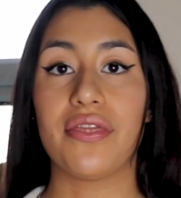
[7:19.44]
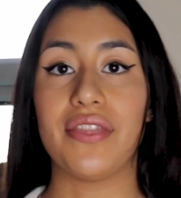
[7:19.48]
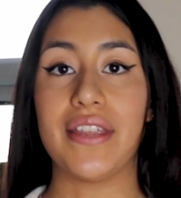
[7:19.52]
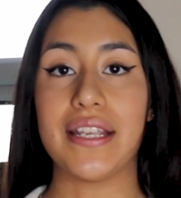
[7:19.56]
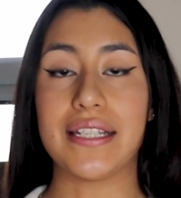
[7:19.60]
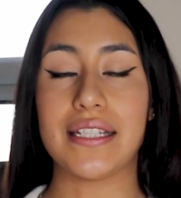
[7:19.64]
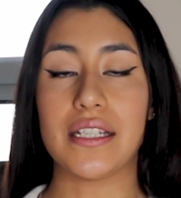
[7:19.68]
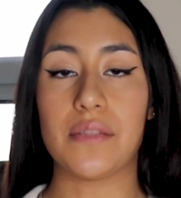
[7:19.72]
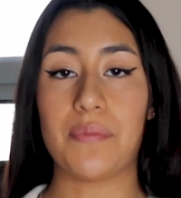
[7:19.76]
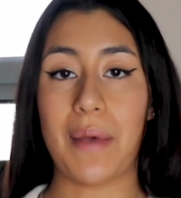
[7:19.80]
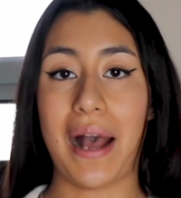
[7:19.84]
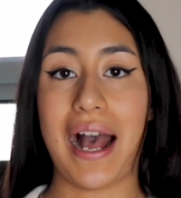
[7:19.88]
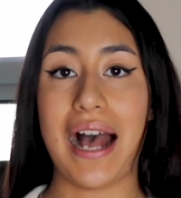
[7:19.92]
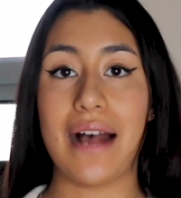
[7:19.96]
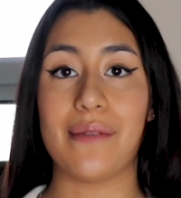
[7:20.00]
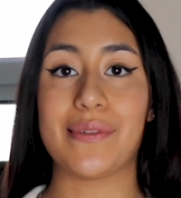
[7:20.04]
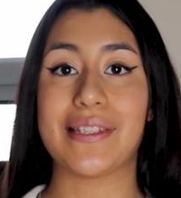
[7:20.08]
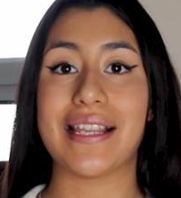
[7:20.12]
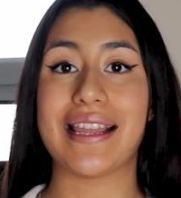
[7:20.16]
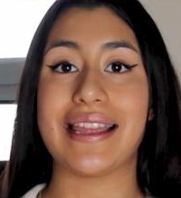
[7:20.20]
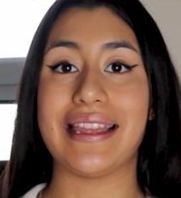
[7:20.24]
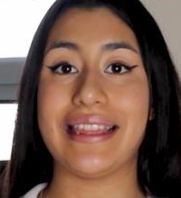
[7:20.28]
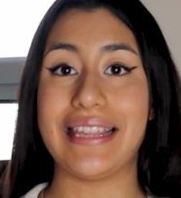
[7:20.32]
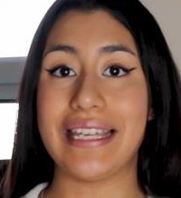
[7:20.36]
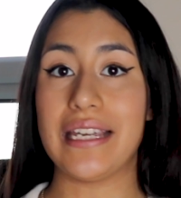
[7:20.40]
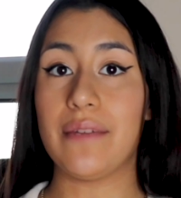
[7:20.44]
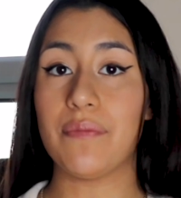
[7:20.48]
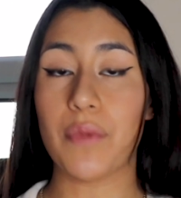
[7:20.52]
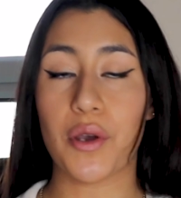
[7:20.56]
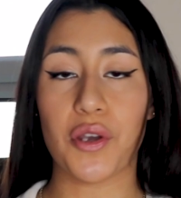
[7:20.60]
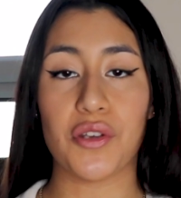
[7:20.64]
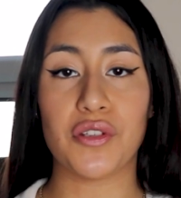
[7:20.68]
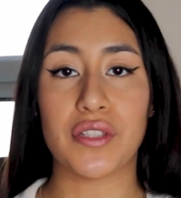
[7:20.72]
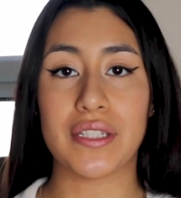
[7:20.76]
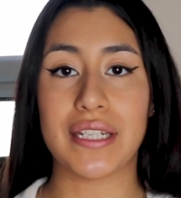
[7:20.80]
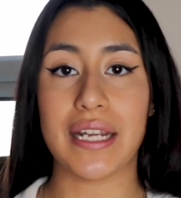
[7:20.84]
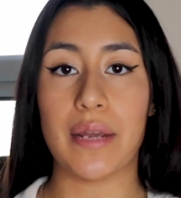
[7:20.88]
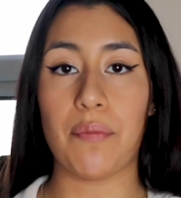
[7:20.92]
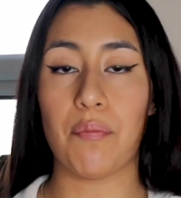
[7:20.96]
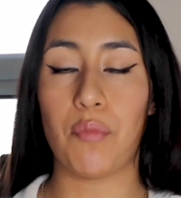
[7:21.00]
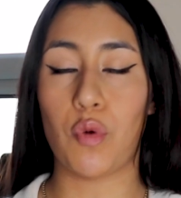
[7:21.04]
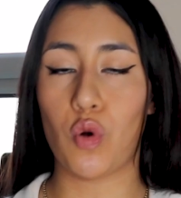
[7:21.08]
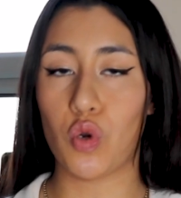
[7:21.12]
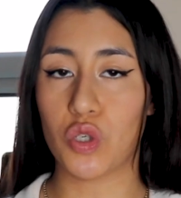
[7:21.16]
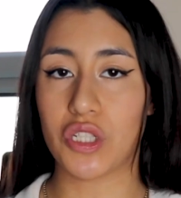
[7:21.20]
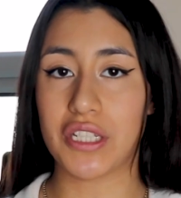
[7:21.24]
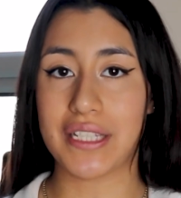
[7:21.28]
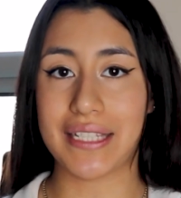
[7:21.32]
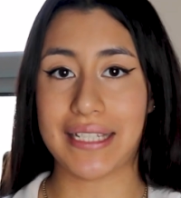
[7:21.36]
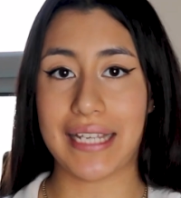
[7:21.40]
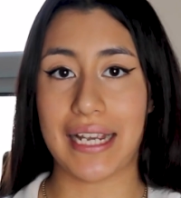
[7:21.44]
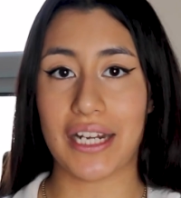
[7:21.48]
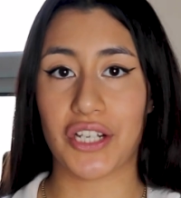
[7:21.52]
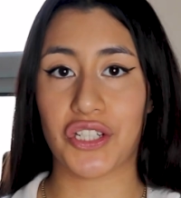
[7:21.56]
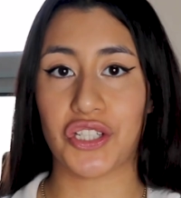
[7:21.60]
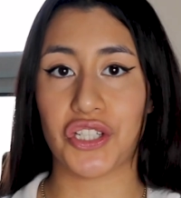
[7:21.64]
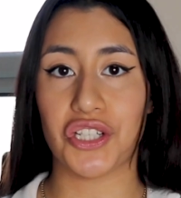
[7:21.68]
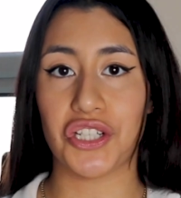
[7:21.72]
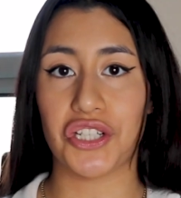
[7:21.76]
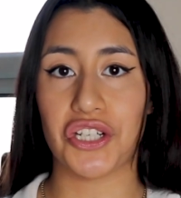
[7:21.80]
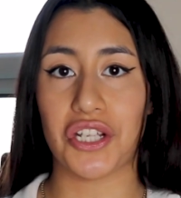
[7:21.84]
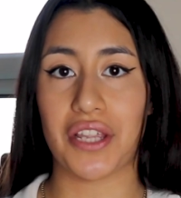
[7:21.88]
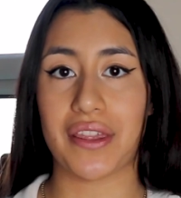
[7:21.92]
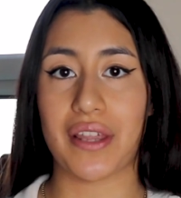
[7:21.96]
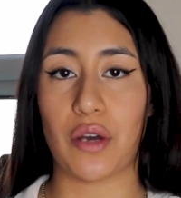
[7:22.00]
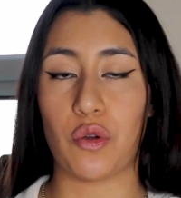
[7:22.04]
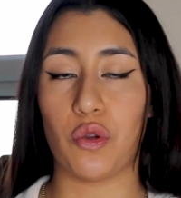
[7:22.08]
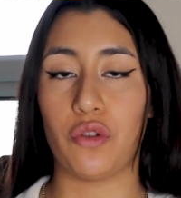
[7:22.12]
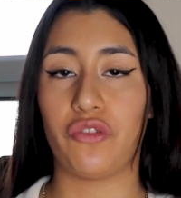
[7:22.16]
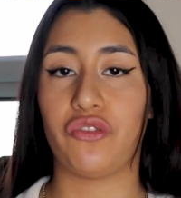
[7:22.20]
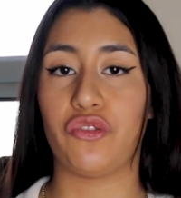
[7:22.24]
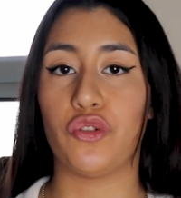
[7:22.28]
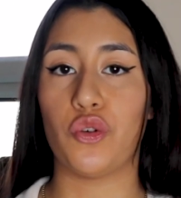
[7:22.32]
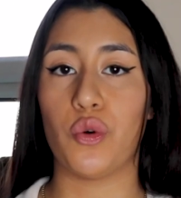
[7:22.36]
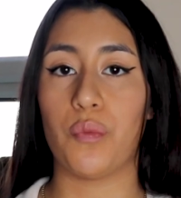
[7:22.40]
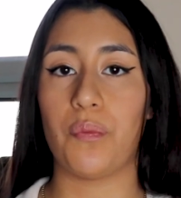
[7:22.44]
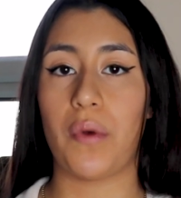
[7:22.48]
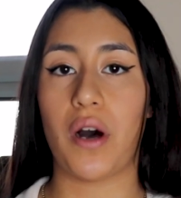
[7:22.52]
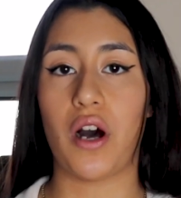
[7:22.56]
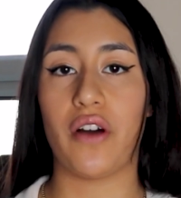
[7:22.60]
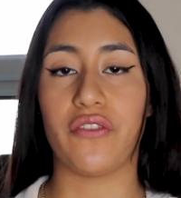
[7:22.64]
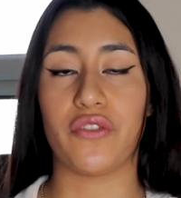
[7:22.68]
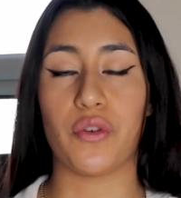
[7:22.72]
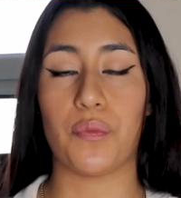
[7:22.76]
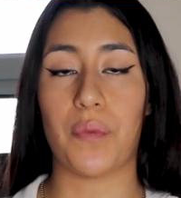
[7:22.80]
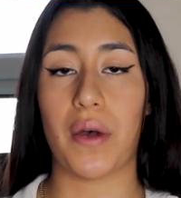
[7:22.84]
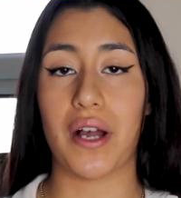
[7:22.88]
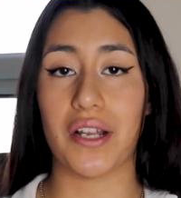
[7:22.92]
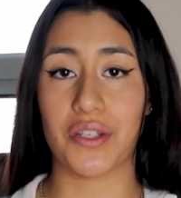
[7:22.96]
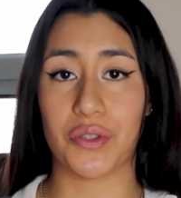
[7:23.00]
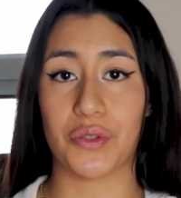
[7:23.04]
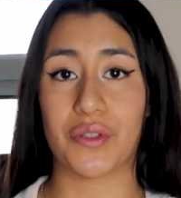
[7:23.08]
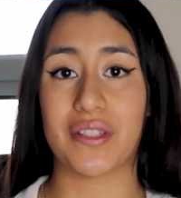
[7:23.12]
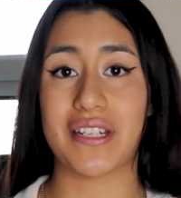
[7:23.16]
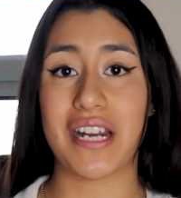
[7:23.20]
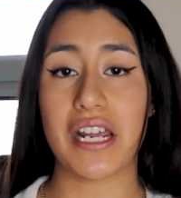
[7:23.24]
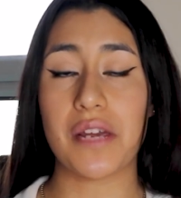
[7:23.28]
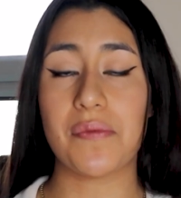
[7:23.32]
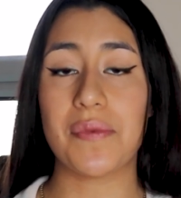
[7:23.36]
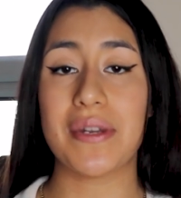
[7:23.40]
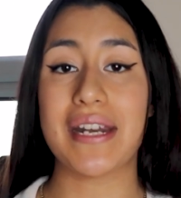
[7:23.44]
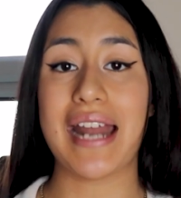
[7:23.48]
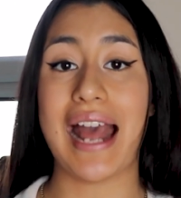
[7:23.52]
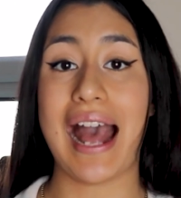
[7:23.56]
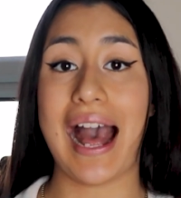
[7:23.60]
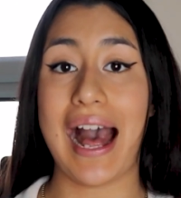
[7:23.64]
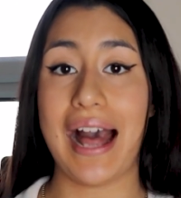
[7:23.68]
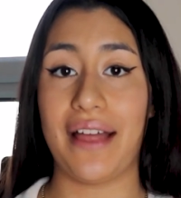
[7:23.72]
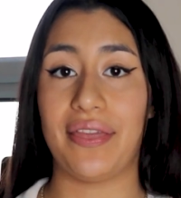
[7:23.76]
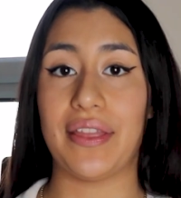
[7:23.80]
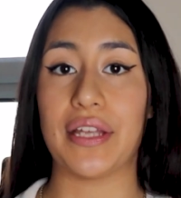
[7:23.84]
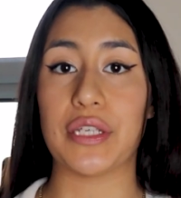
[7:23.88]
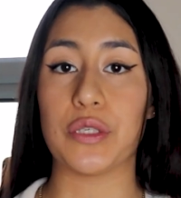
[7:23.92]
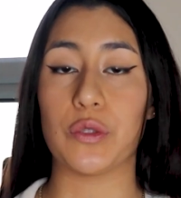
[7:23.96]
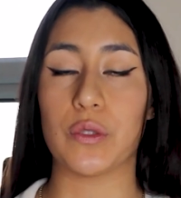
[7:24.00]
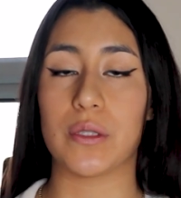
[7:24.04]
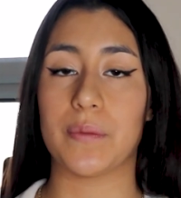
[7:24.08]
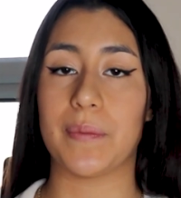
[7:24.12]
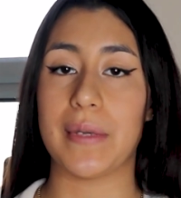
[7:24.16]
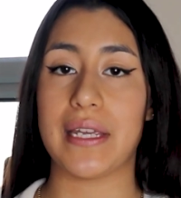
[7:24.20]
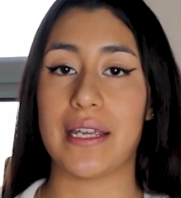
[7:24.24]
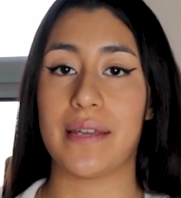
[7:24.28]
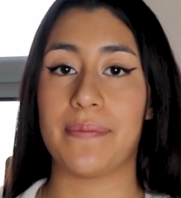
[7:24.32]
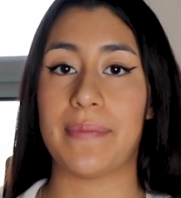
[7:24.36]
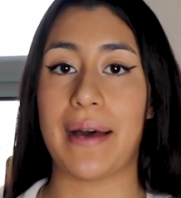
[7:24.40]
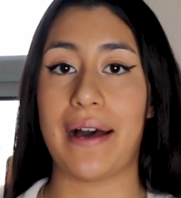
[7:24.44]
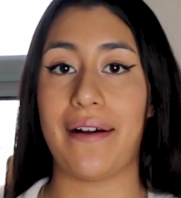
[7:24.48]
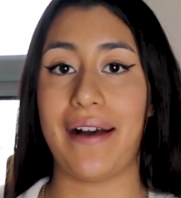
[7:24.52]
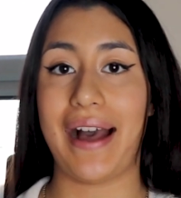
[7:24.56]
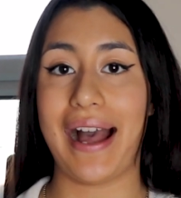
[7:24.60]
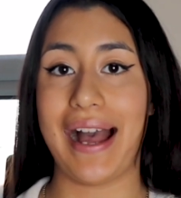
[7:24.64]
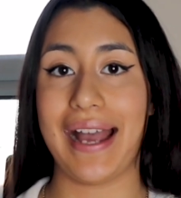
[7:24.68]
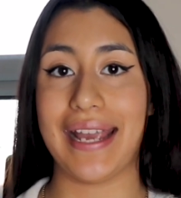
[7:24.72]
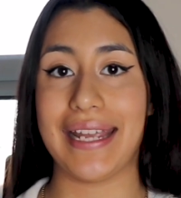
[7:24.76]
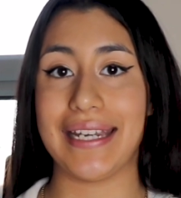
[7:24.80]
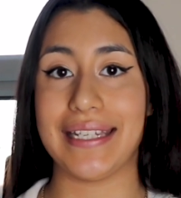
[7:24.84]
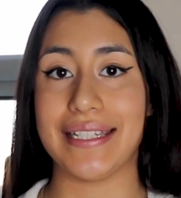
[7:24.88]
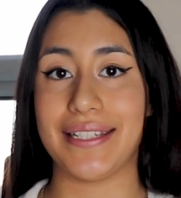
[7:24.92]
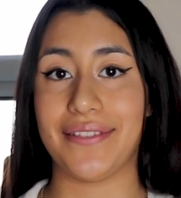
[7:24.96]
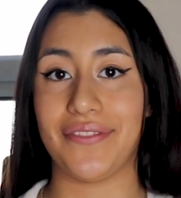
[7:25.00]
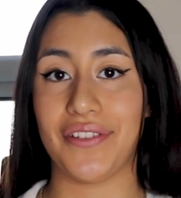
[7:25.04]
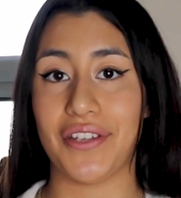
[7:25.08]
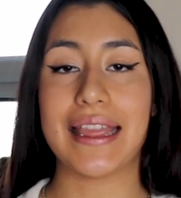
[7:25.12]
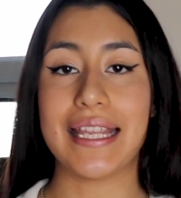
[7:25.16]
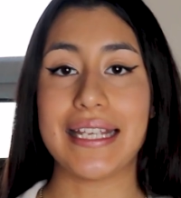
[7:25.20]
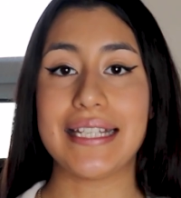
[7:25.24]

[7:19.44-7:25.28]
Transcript: This is perhaps the most important section that will form part of your personal statement and that you'll speak about at interview.